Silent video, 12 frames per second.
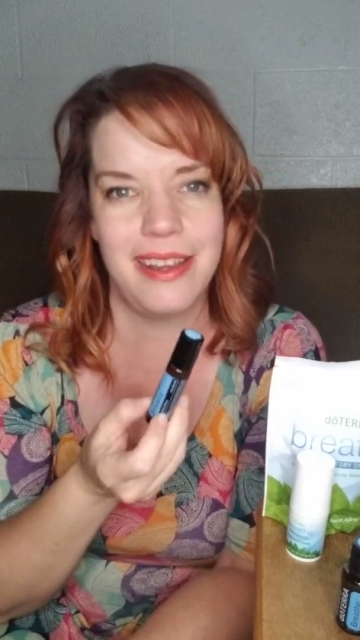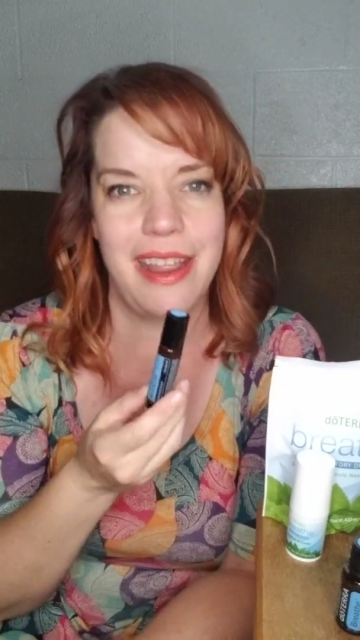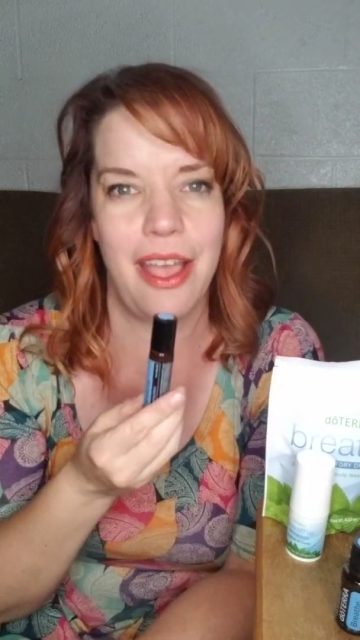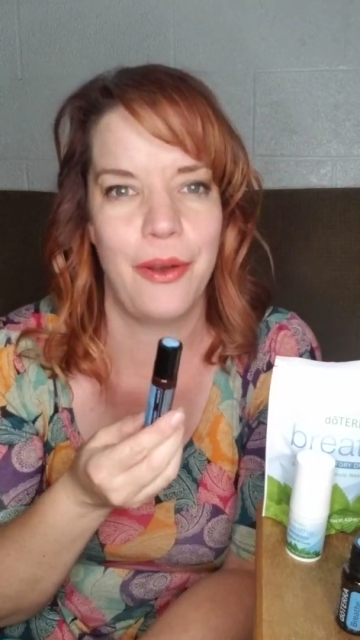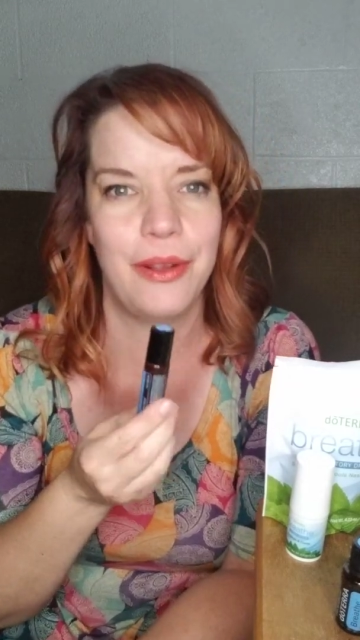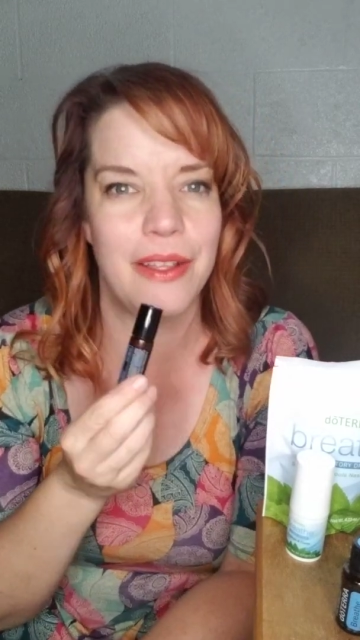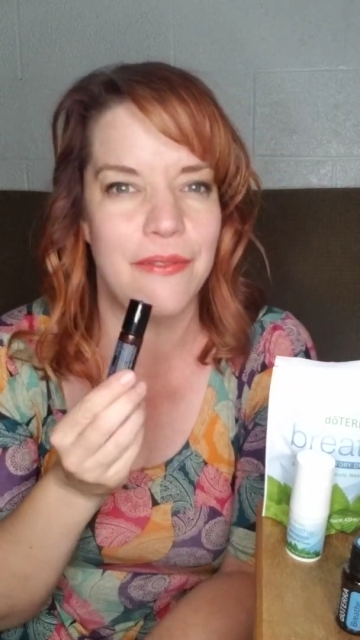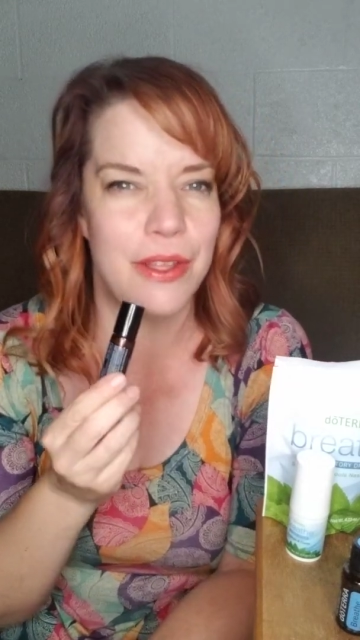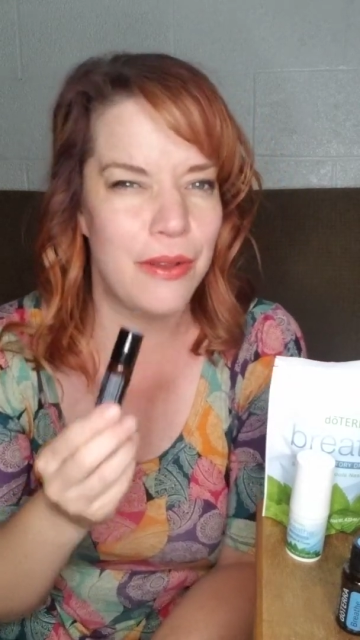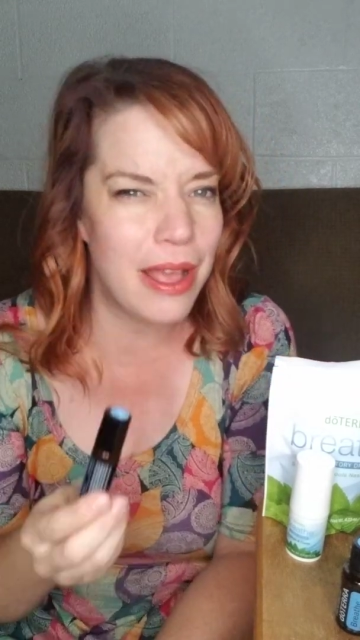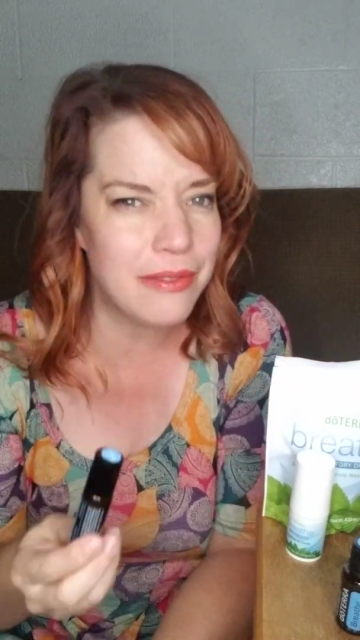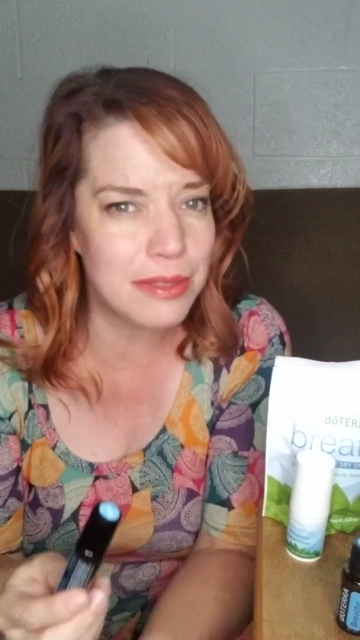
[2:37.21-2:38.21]
Now, if you
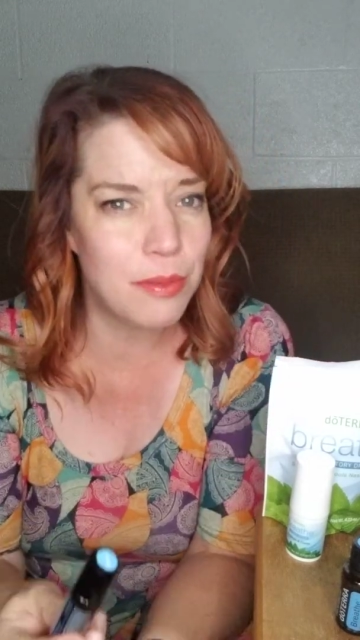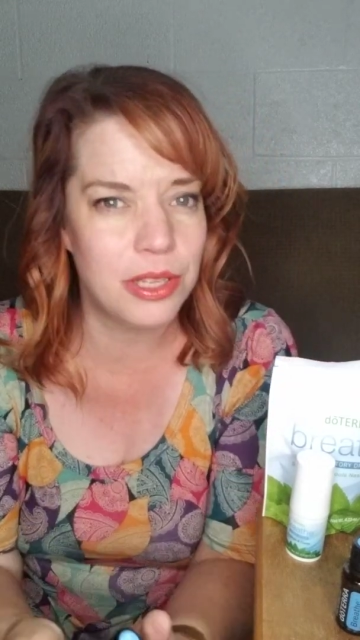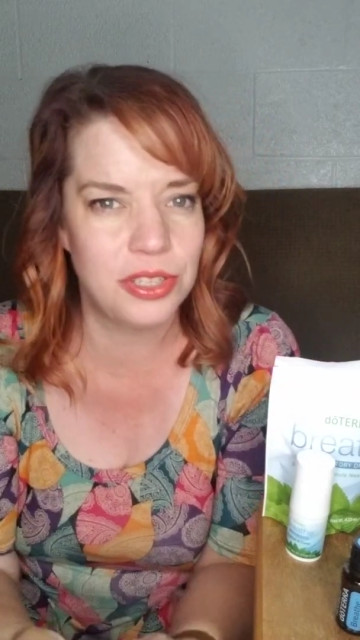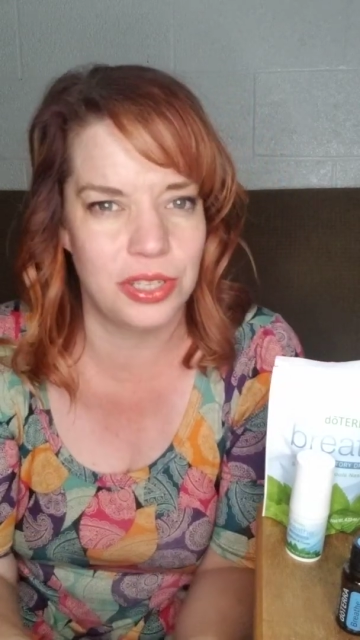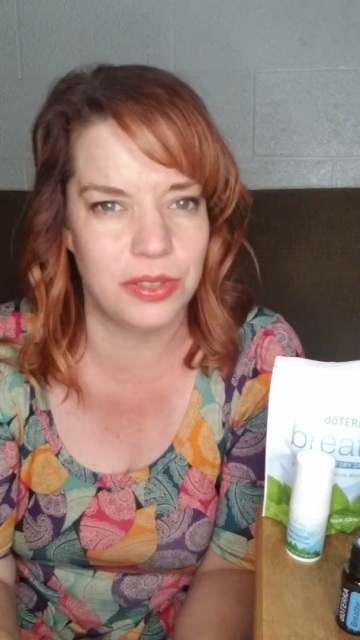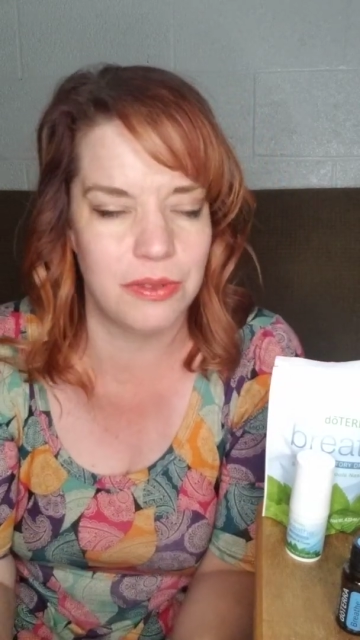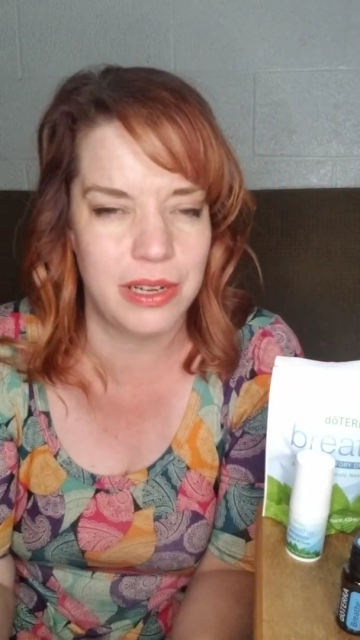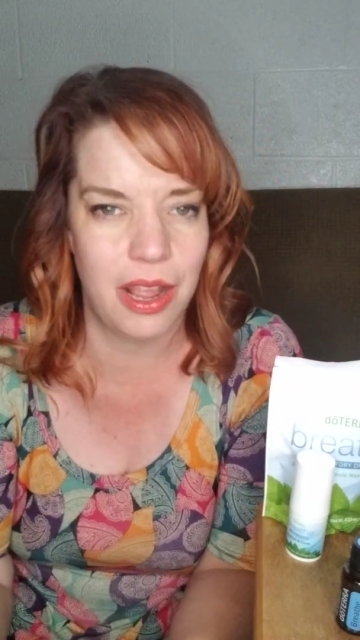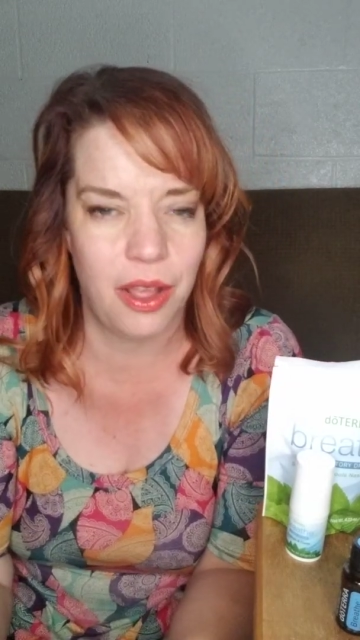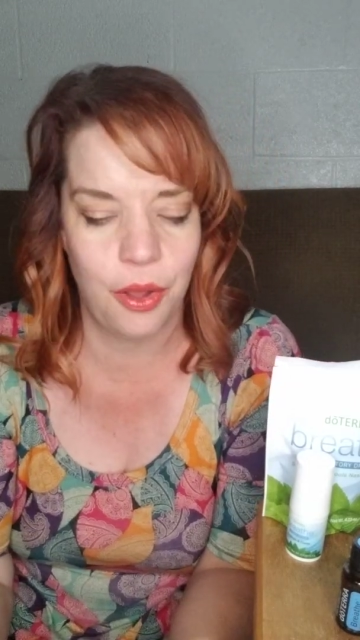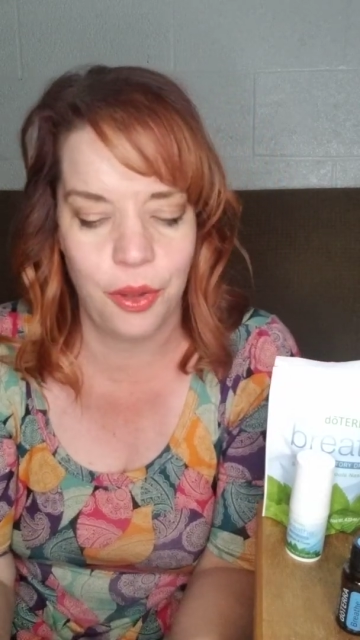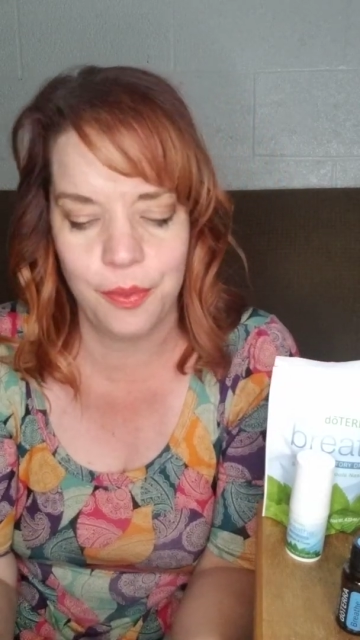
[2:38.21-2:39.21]
have small children at
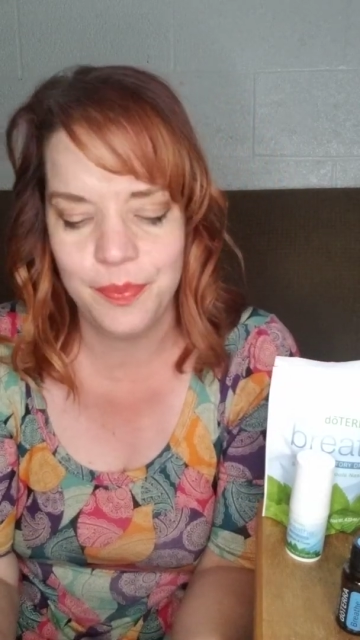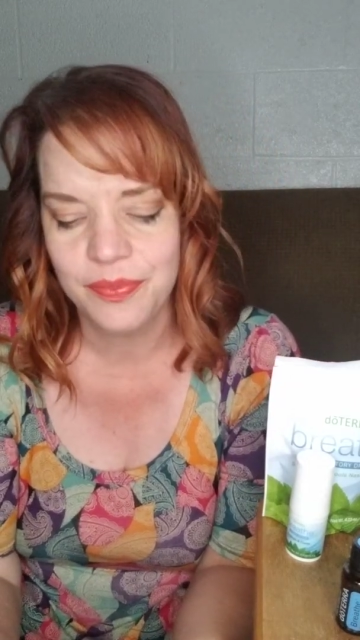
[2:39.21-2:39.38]
home,